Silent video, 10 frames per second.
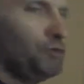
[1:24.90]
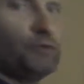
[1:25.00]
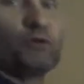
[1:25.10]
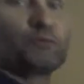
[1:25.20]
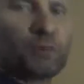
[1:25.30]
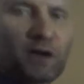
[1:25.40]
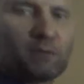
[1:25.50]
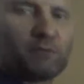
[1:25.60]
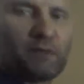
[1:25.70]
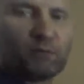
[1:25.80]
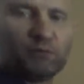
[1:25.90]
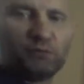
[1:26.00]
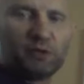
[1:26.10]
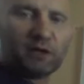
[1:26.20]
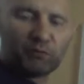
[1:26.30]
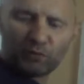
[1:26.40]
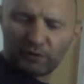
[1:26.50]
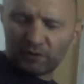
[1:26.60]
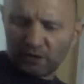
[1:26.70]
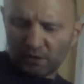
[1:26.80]
we'll do those problems, and then we'll do the other
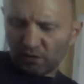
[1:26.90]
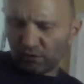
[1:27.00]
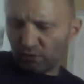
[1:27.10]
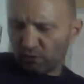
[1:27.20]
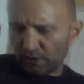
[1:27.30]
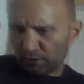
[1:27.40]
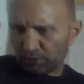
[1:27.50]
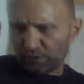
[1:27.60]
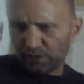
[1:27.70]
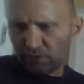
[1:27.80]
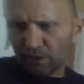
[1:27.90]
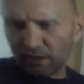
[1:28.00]
one. Although I don't think you